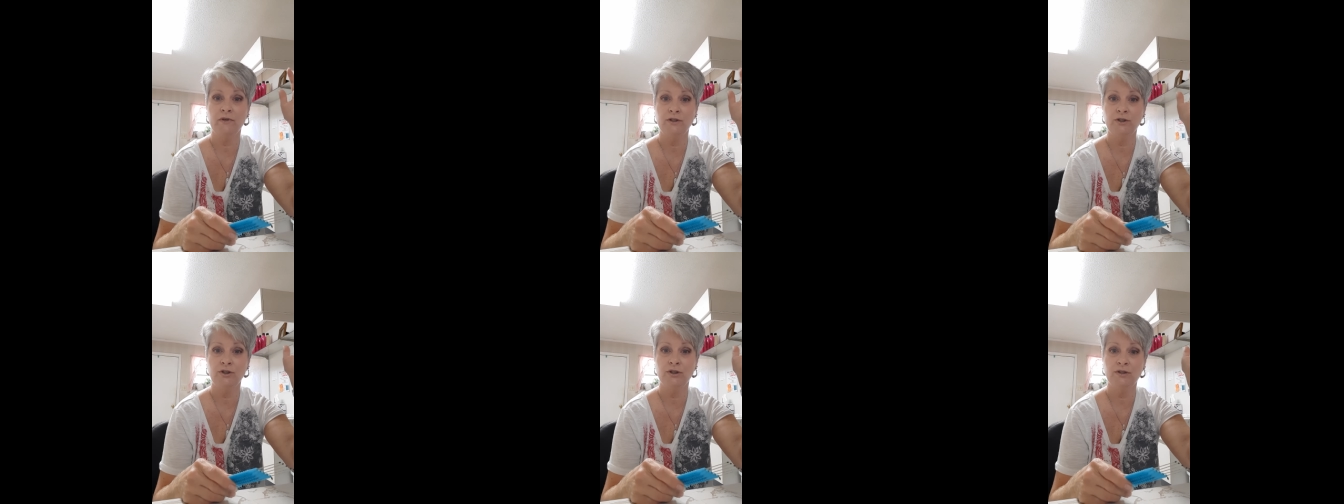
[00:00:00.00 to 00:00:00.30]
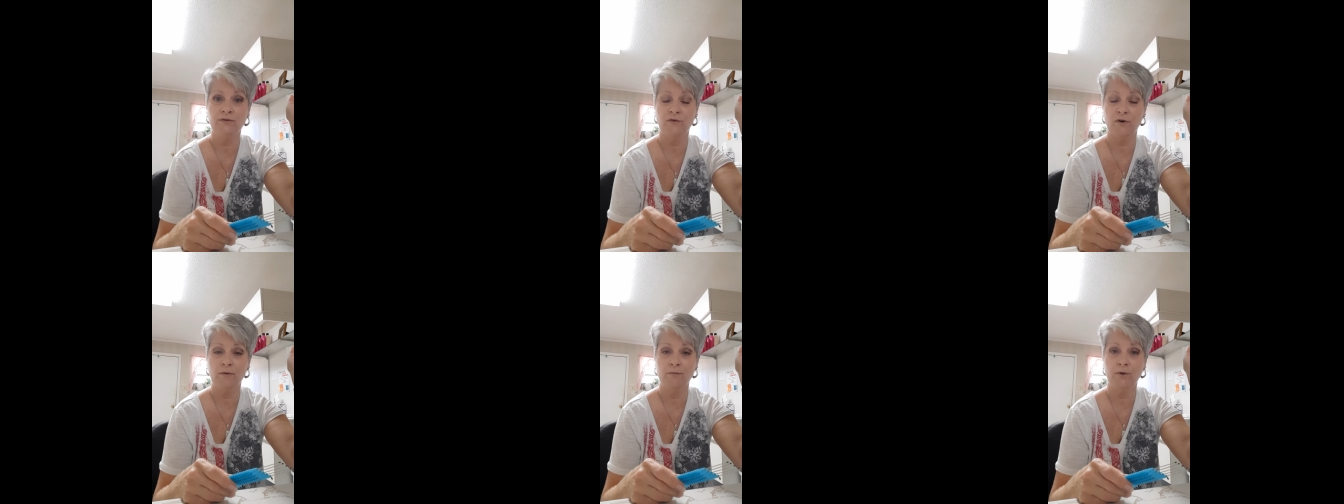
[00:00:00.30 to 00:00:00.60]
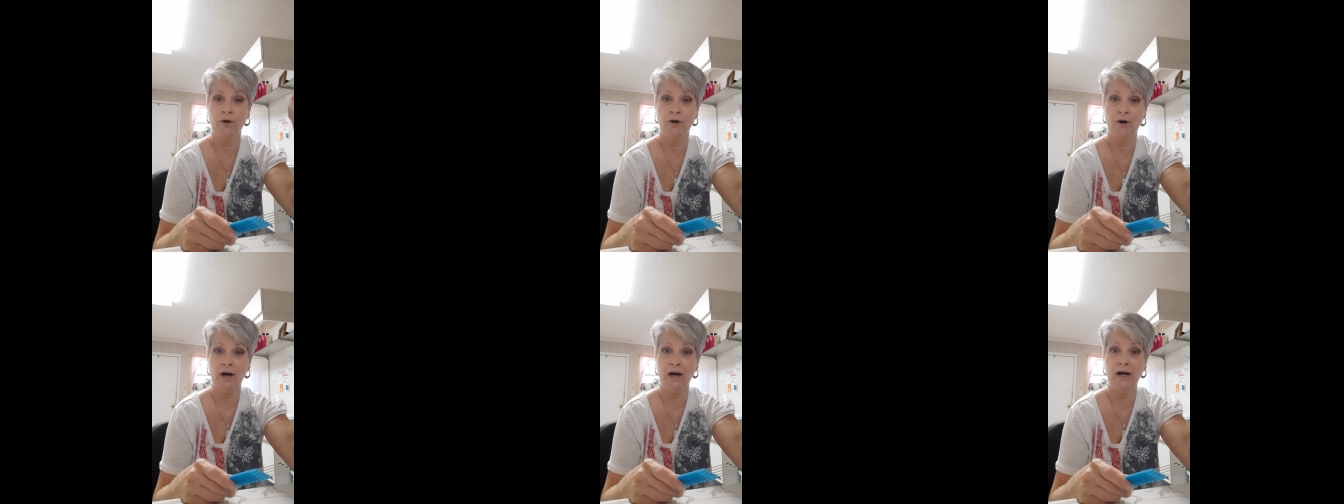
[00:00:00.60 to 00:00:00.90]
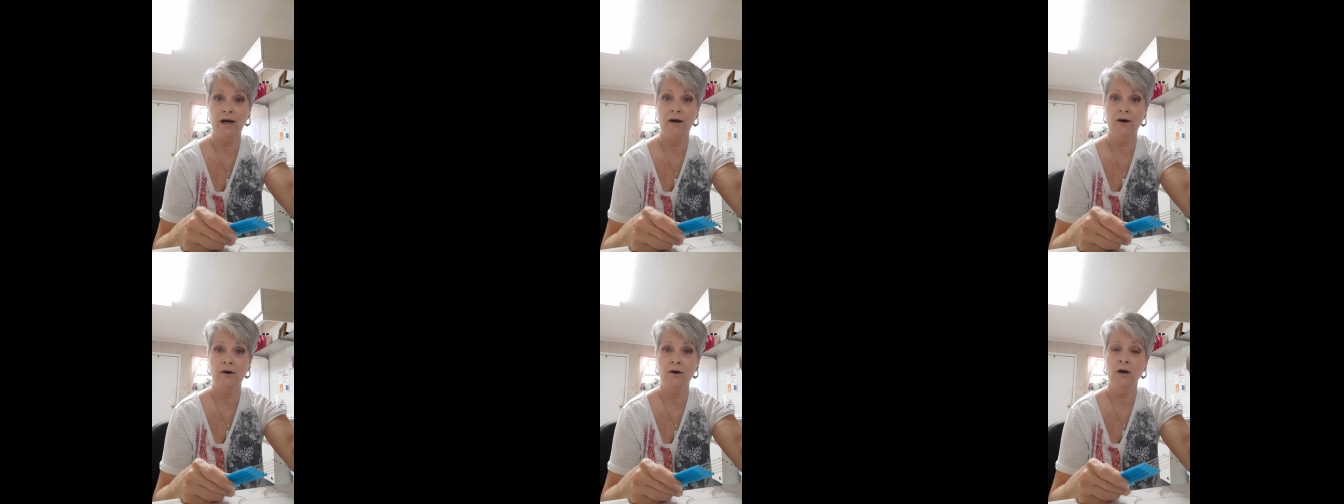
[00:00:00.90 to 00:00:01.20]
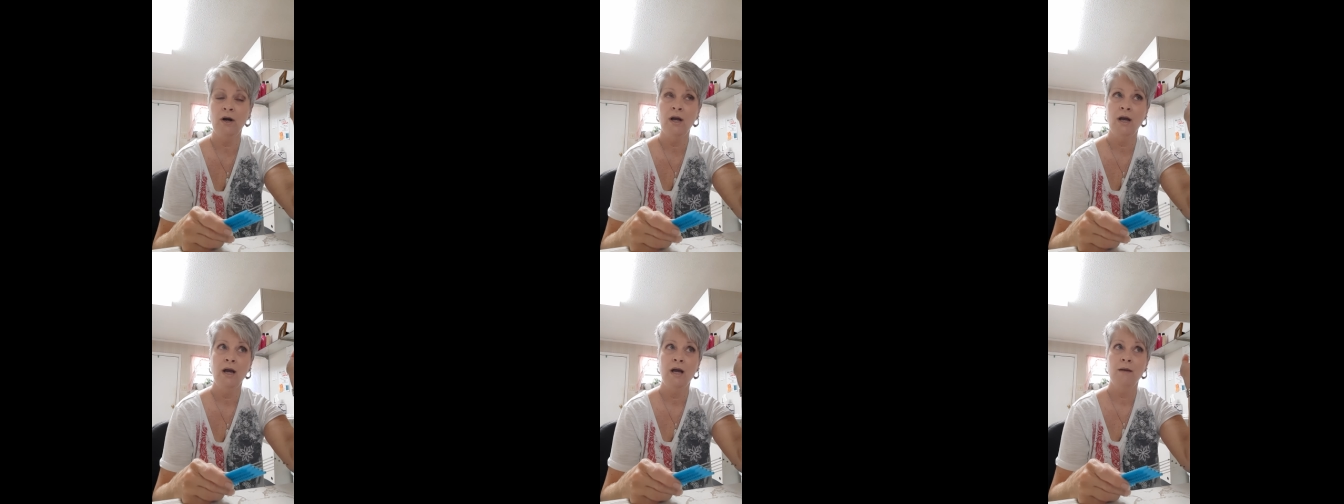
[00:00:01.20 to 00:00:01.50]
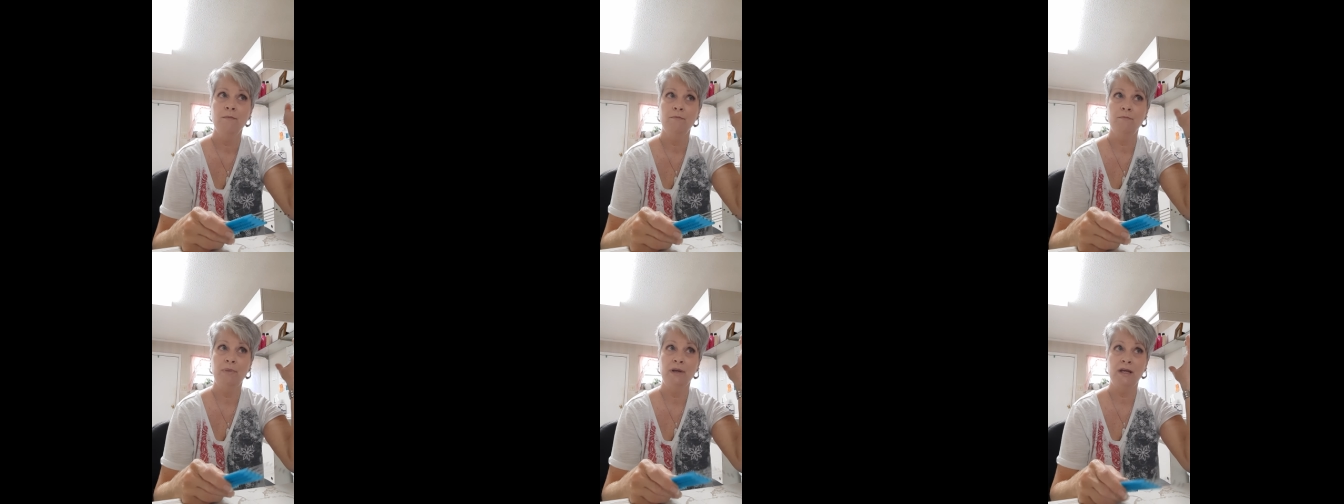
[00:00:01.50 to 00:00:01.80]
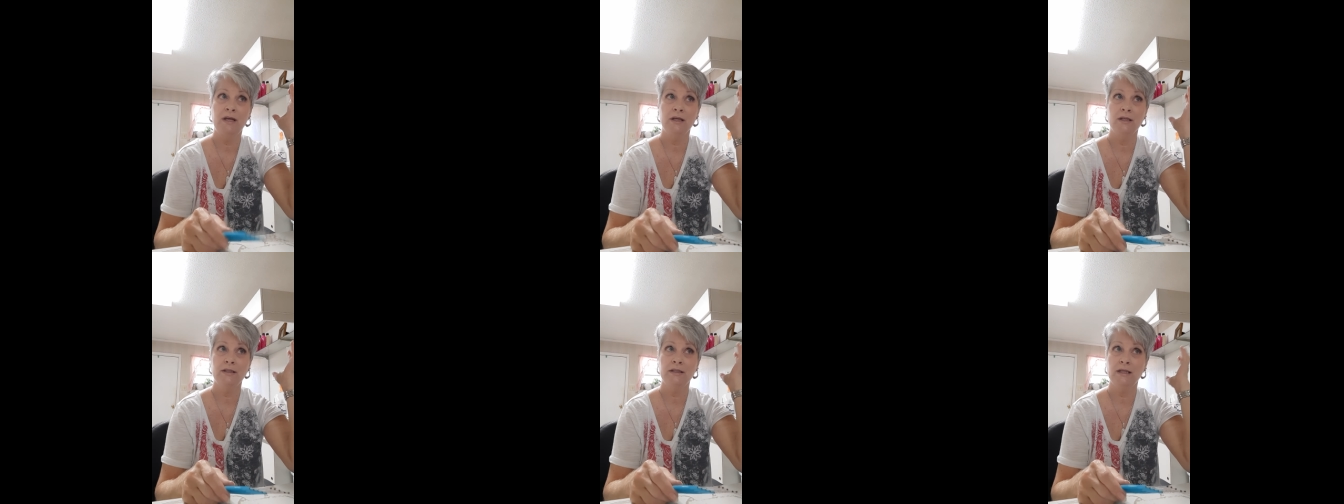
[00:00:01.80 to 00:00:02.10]
inches from your hair,
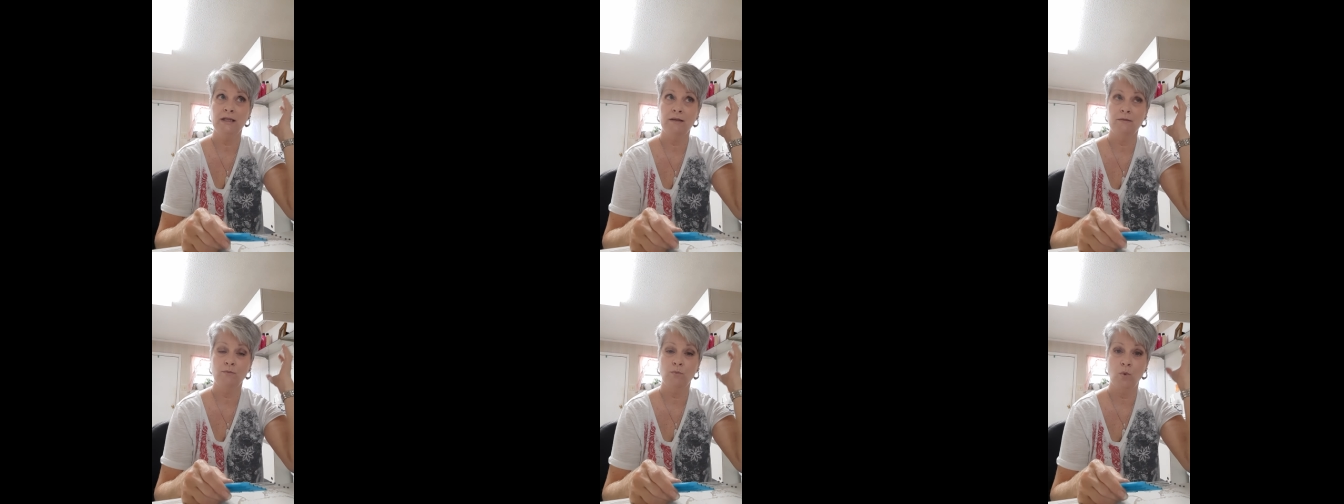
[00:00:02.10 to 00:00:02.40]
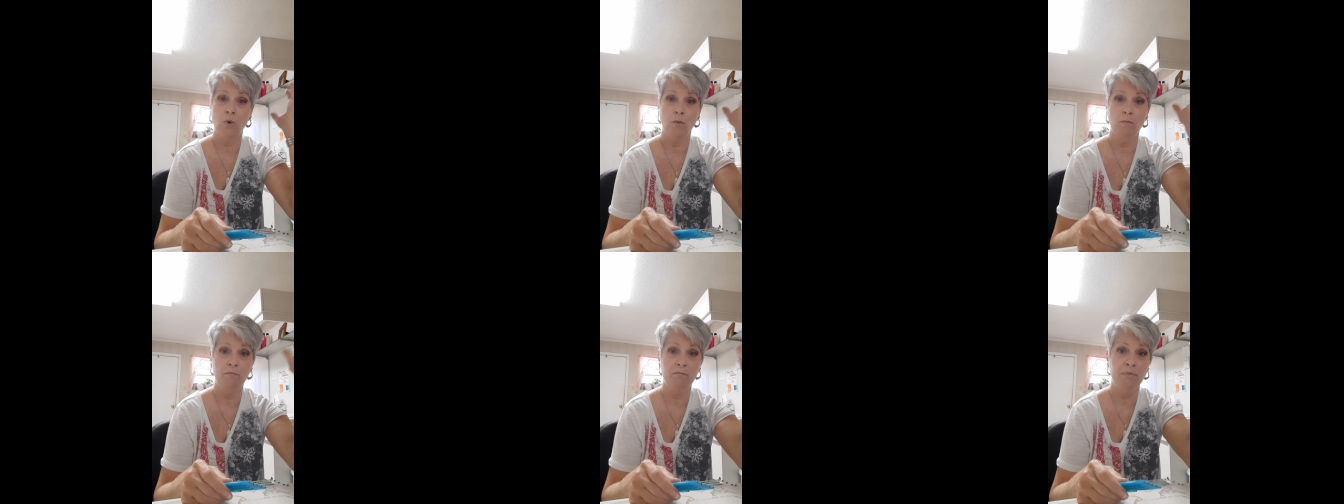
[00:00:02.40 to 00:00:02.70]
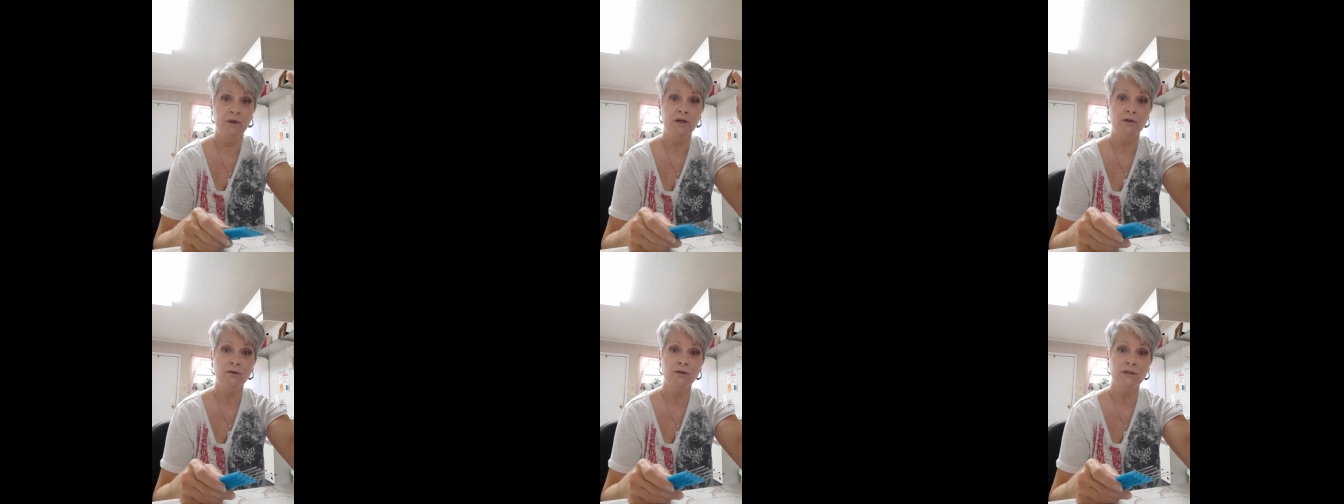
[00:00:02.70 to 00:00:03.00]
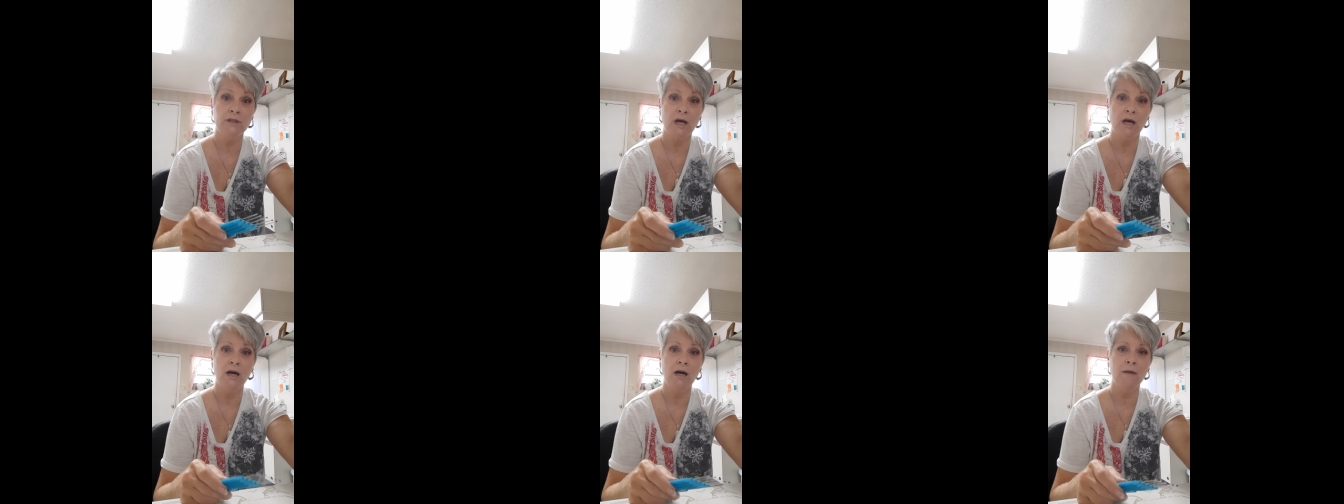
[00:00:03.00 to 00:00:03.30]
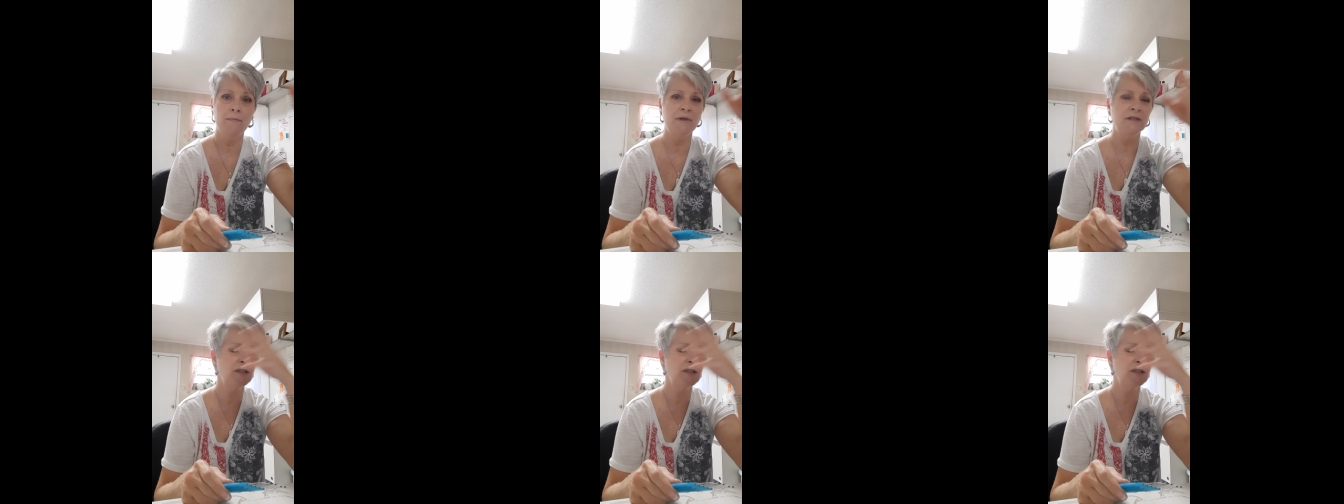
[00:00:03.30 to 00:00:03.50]
because it will build up,